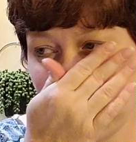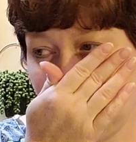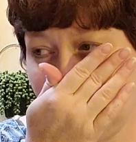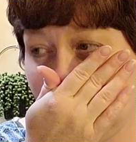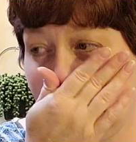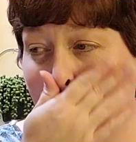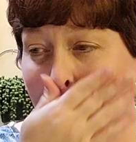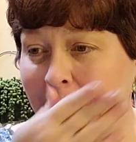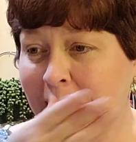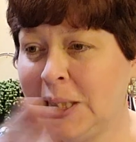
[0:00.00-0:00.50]

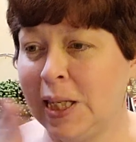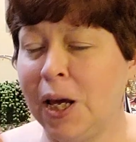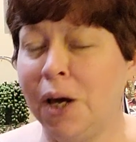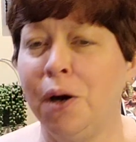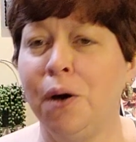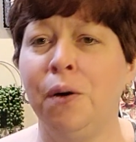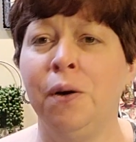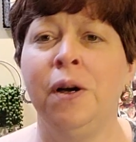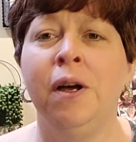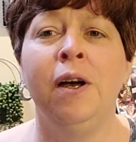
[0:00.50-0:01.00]
And
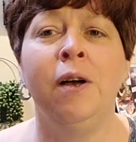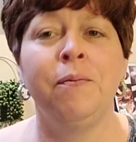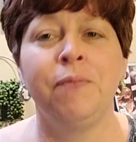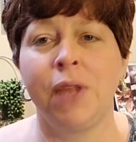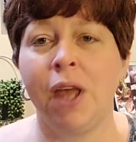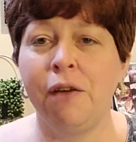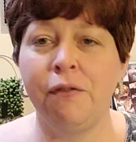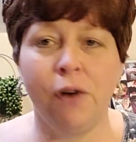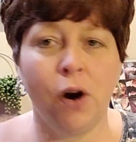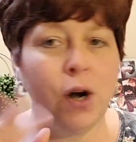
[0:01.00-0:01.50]
so
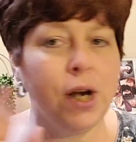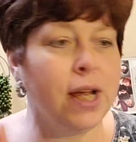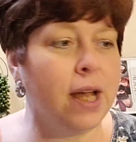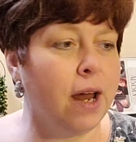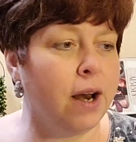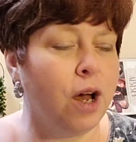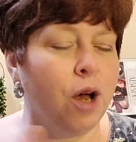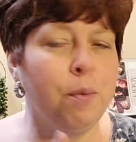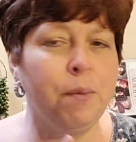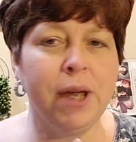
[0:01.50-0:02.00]
I've already got
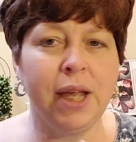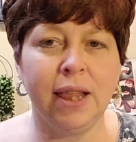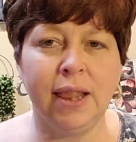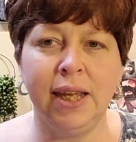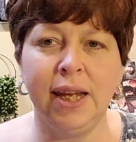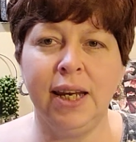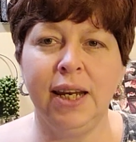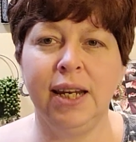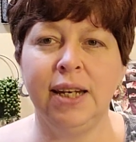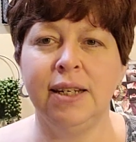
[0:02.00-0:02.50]
all my
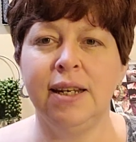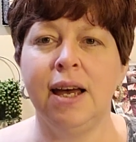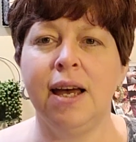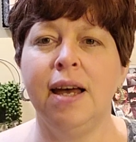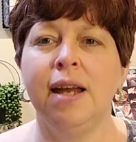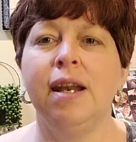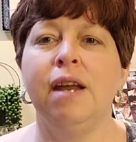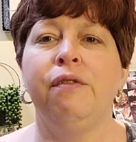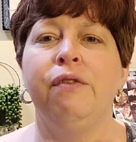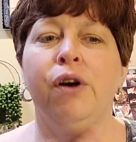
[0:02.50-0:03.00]
cleaning
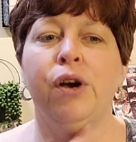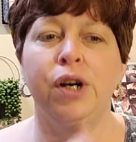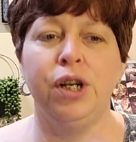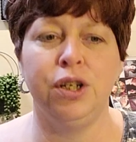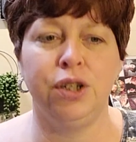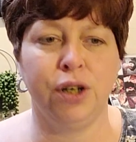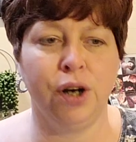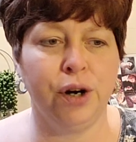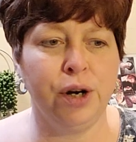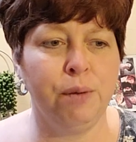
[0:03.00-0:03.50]
done. I've already
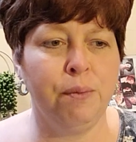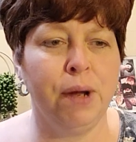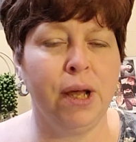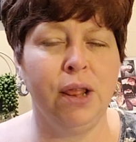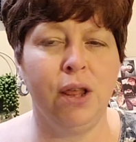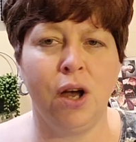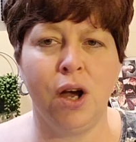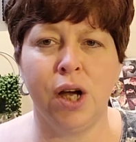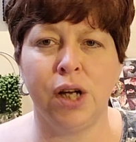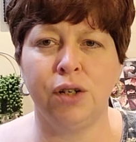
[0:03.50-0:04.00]
started my
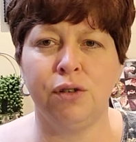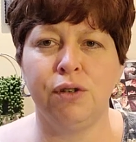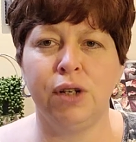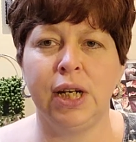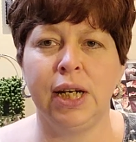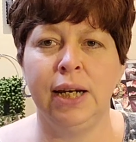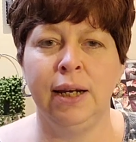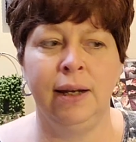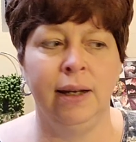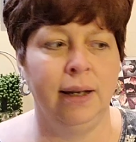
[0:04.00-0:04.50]

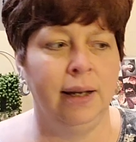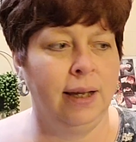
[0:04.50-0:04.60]
laundry.